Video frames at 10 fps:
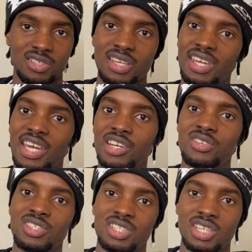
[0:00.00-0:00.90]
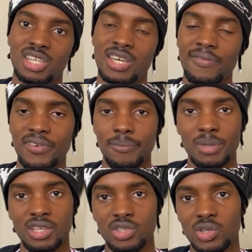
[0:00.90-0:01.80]
like Henderson and
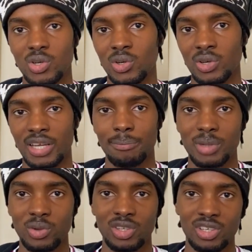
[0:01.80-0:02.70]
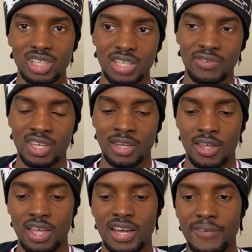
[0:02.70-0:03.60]
Fabinho and Milner leaving,
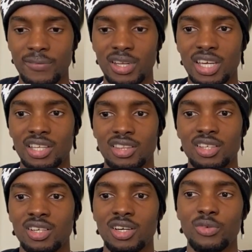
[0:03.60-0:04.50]
I feel like the